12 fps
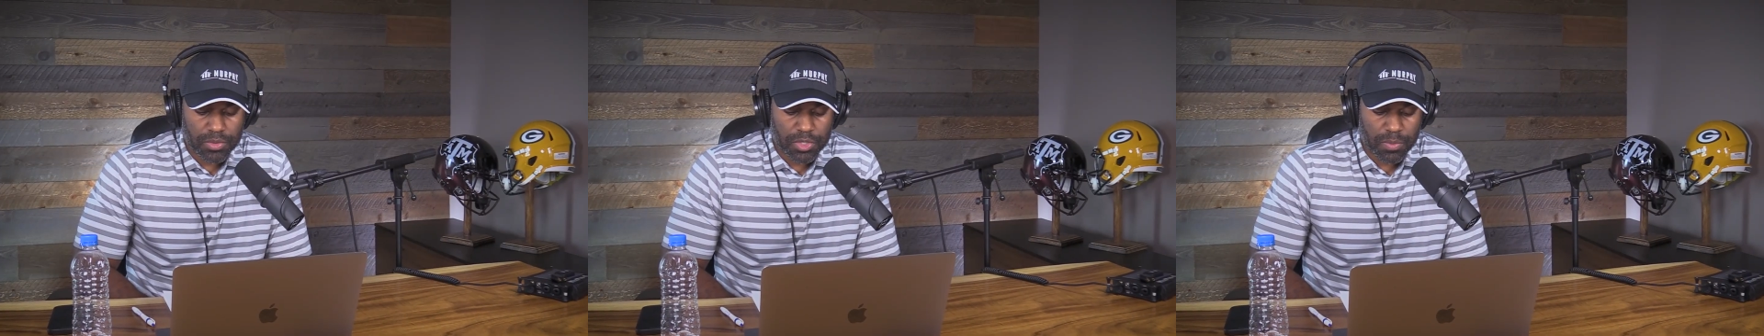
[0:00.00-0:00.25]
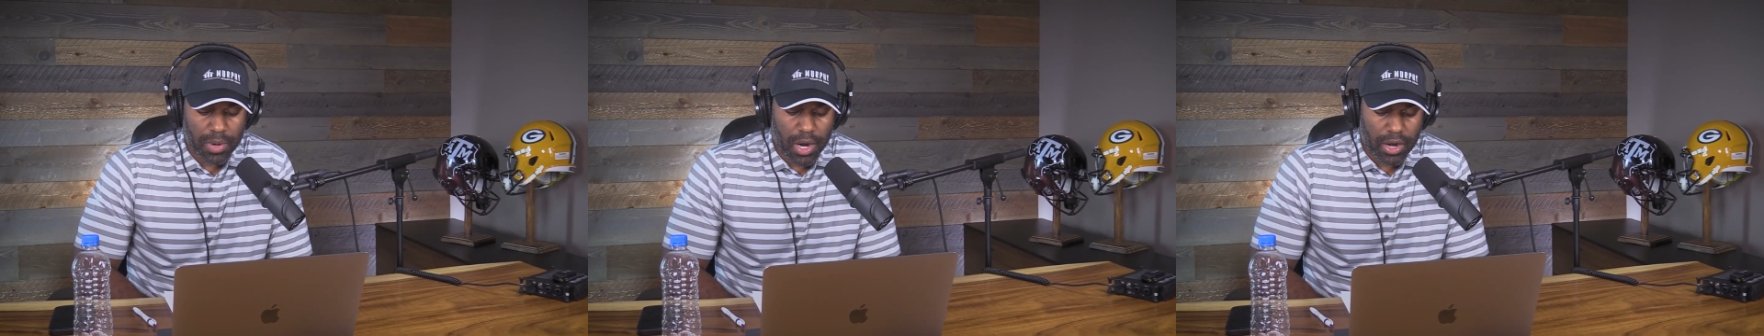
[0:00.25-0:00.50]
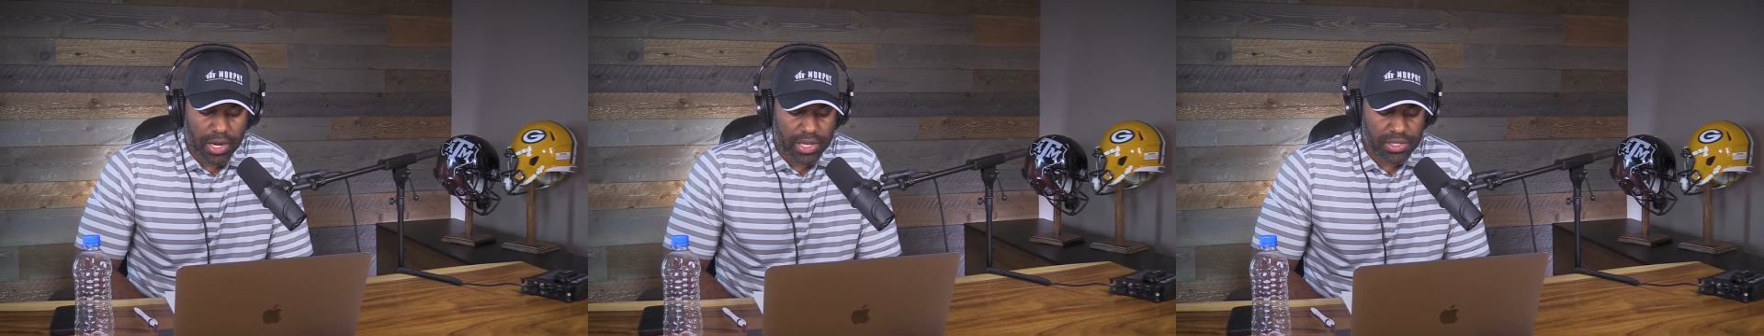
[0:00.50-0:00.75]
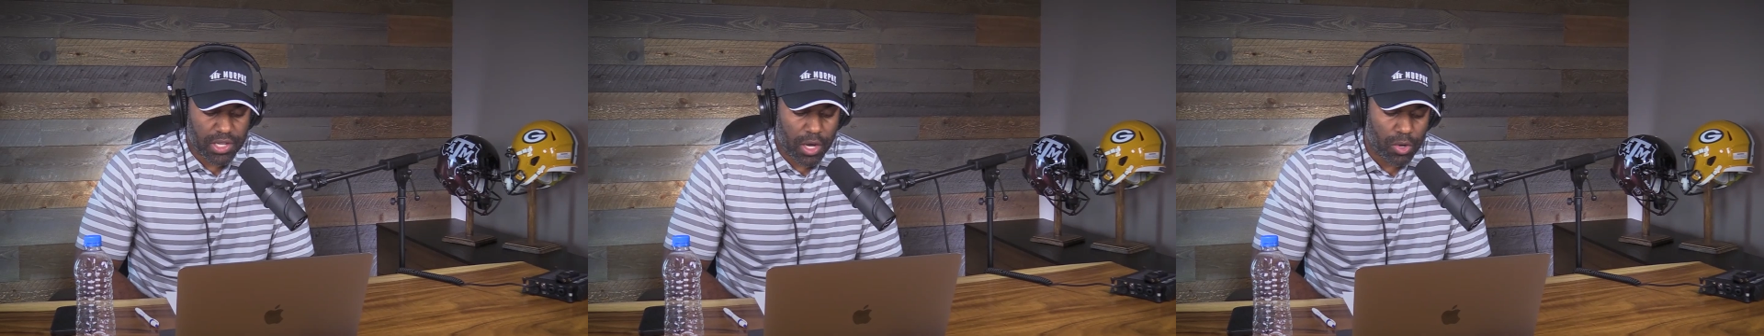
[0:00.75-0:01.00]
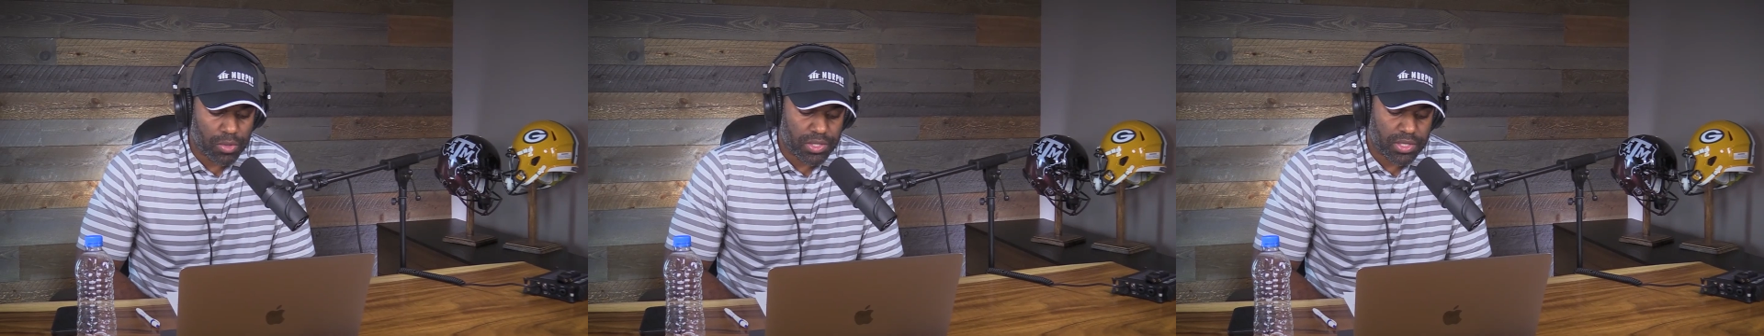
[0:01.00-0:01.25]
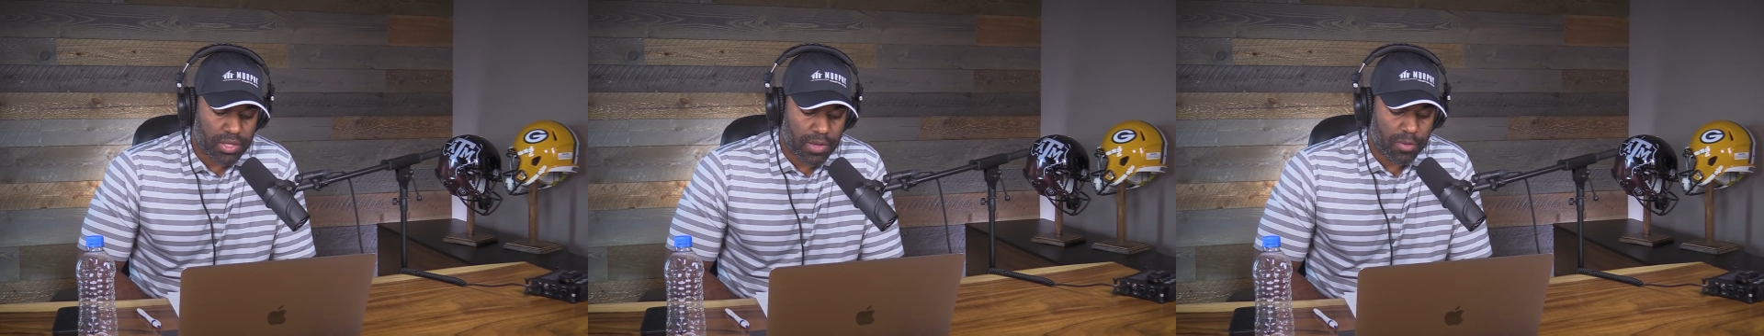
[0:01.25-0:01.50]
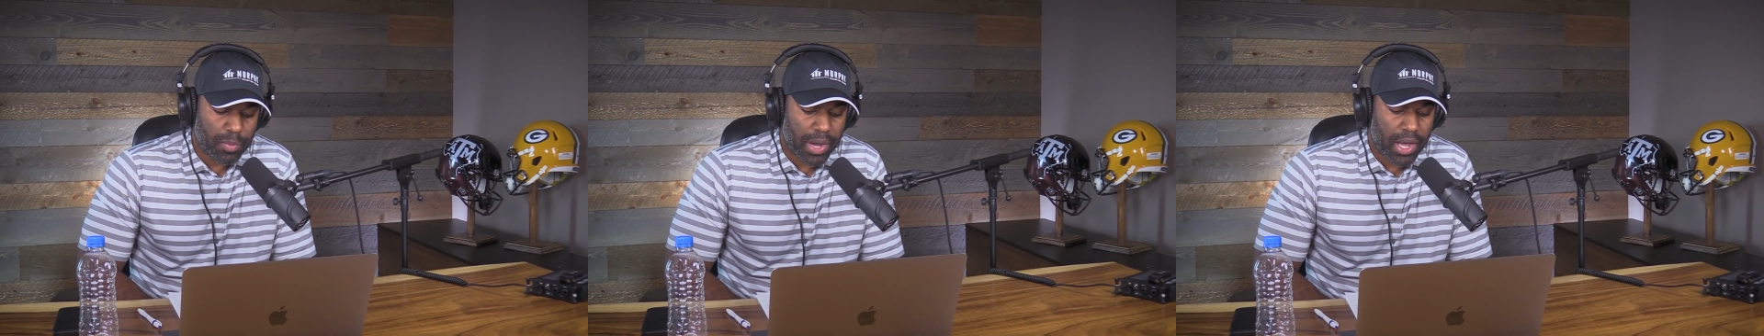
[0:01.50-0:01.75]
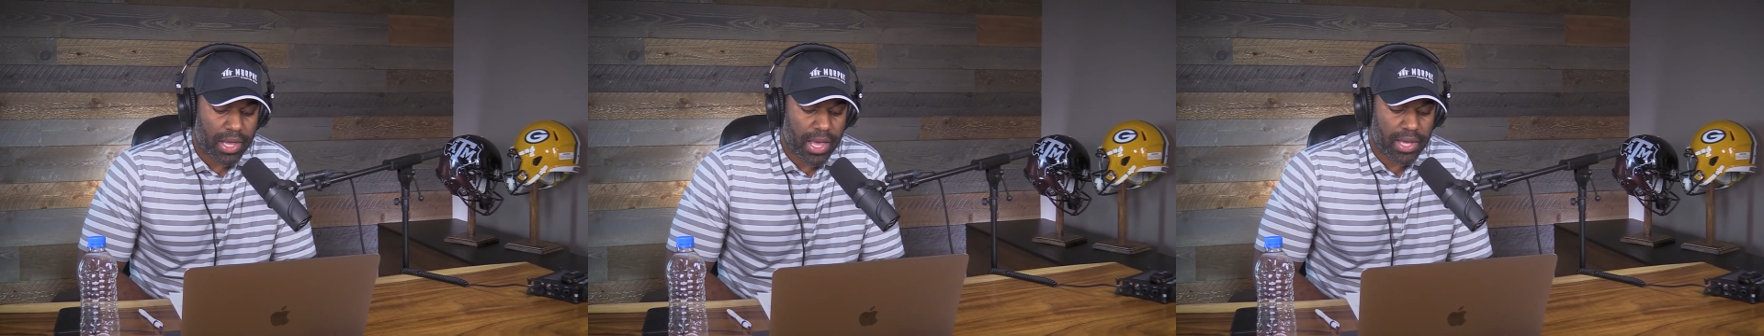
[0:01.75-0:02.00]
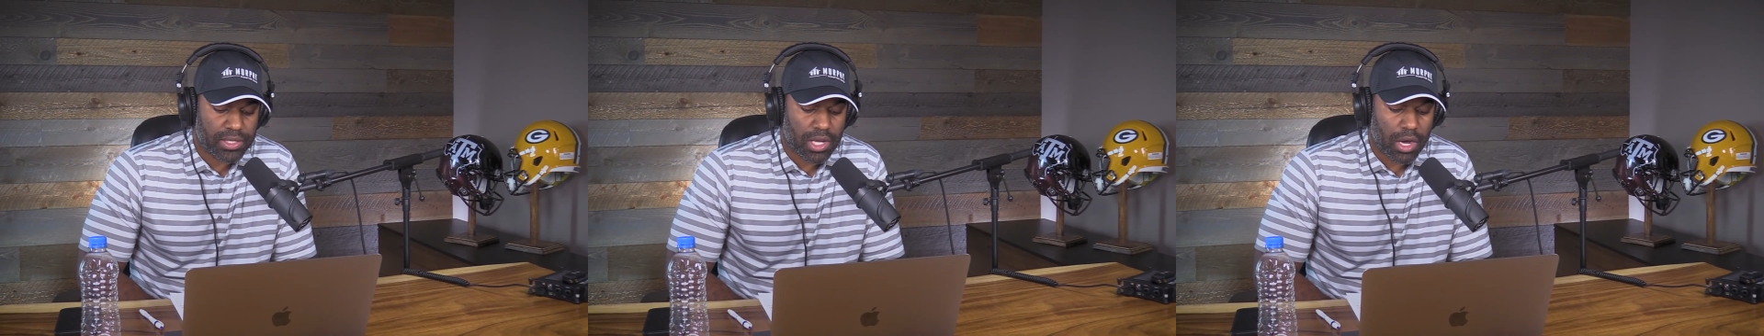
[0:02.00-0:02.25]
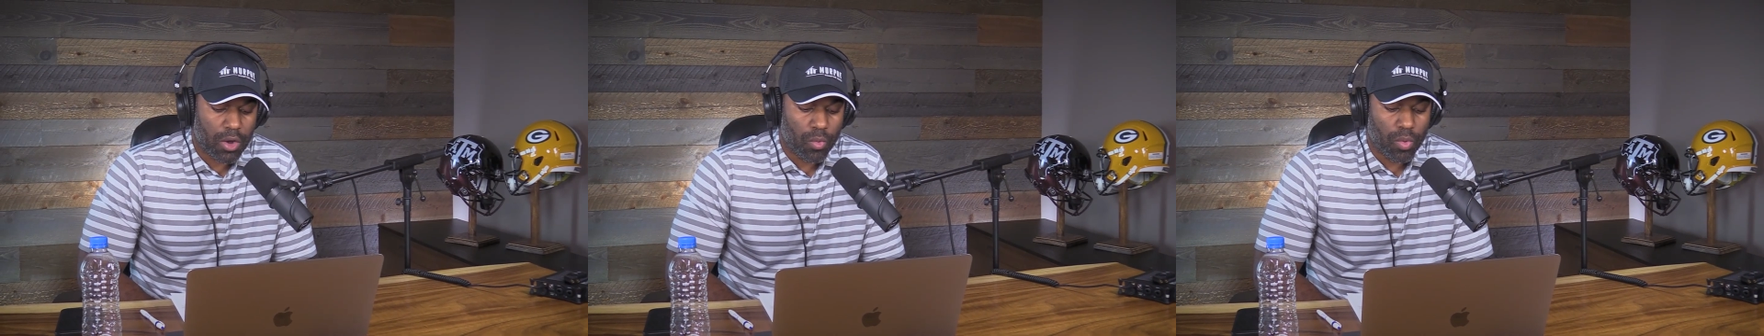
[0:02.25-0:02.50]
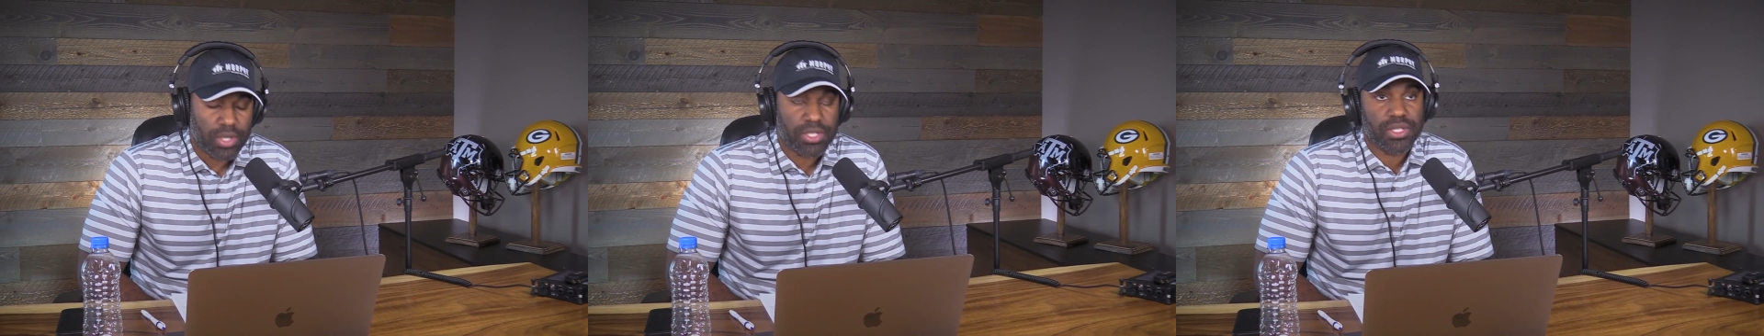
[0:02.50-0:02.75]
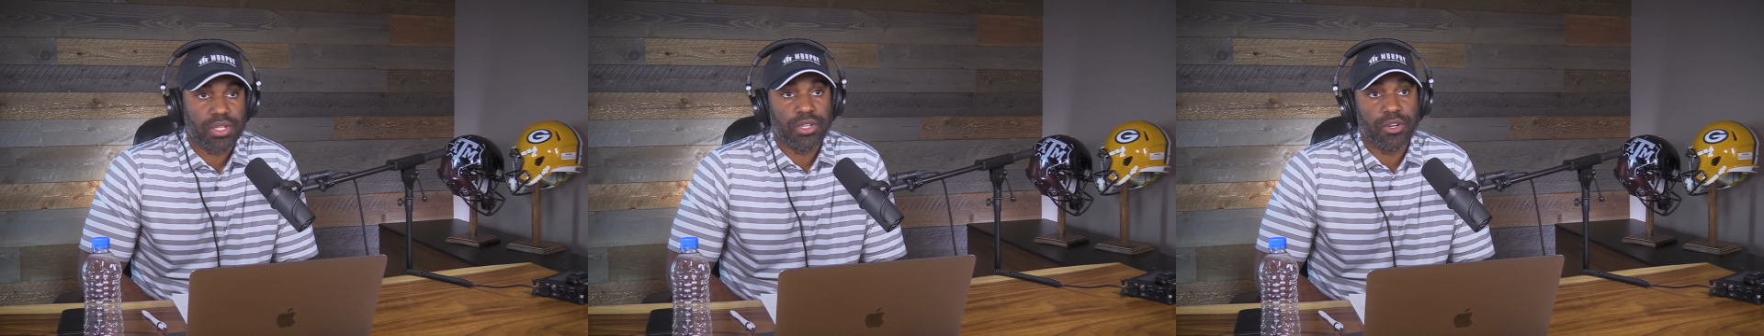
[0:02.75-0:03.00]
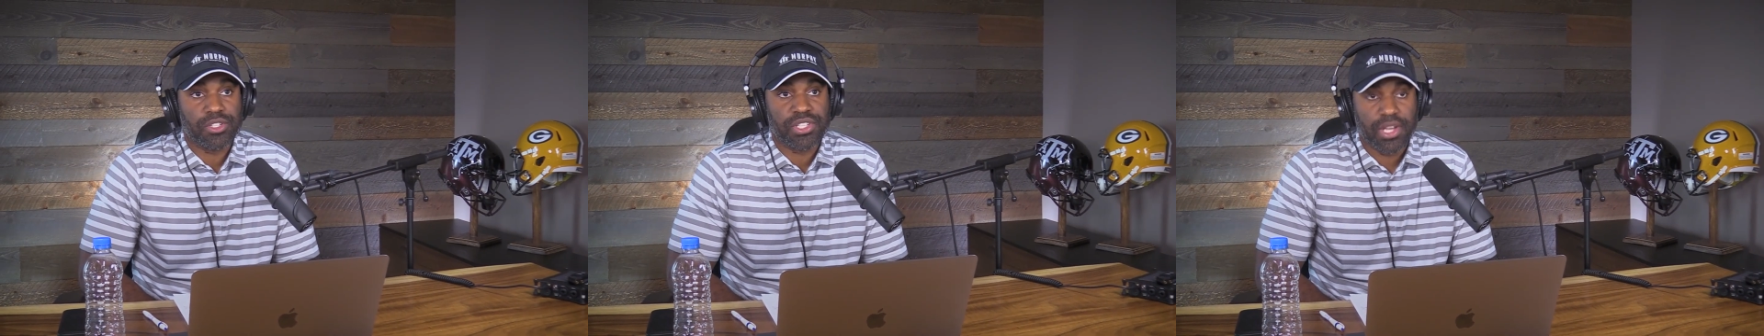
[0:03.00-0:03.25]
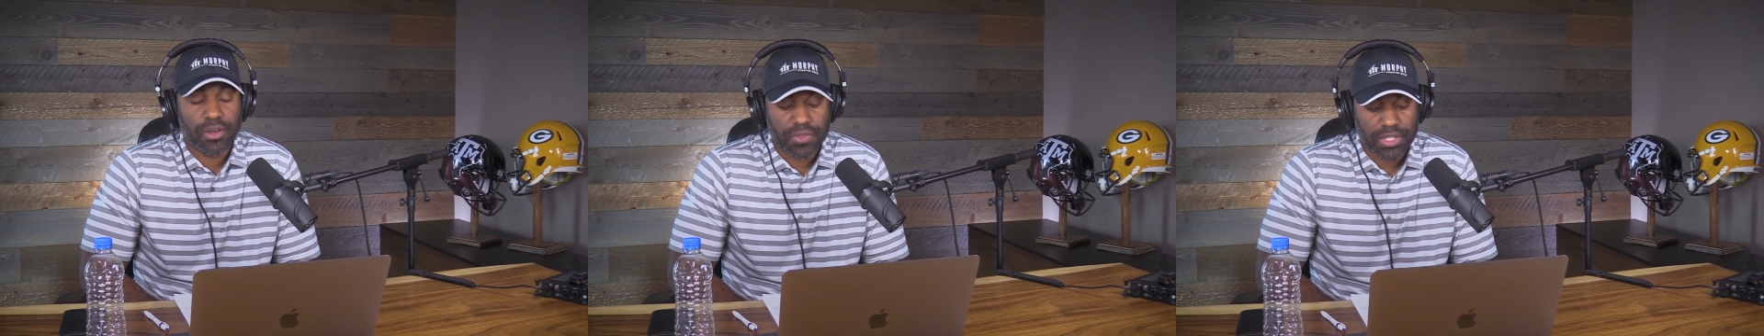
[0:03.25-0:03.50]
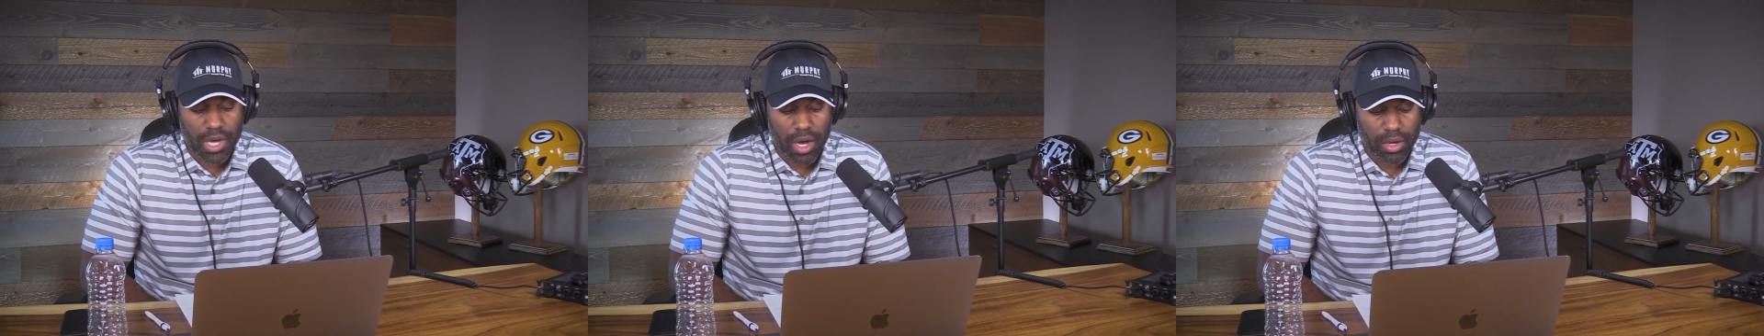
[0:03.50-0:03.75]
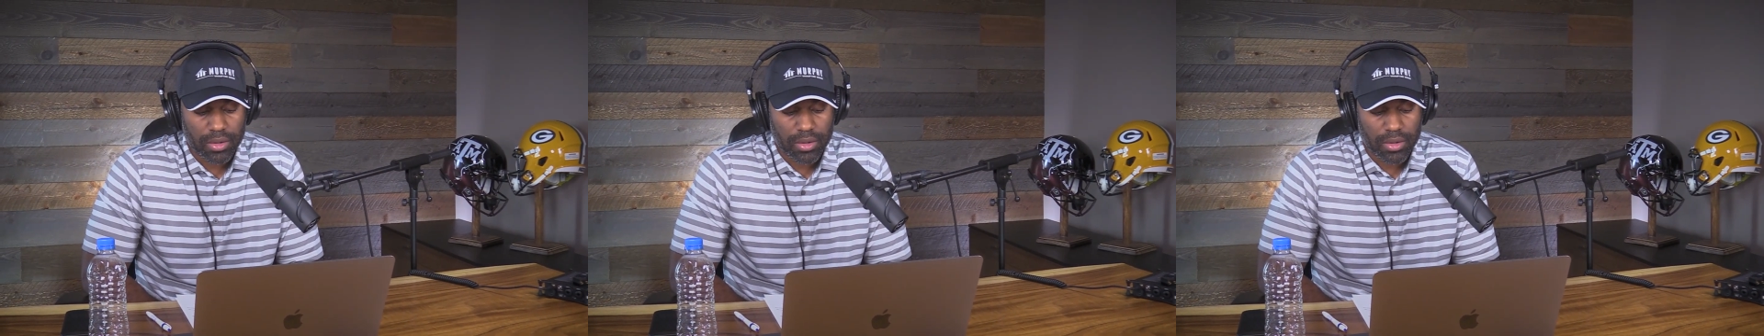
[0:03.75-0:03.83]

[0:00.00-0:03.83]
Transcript: Jahbari is the host of a podcast called What's Your Self-Talk,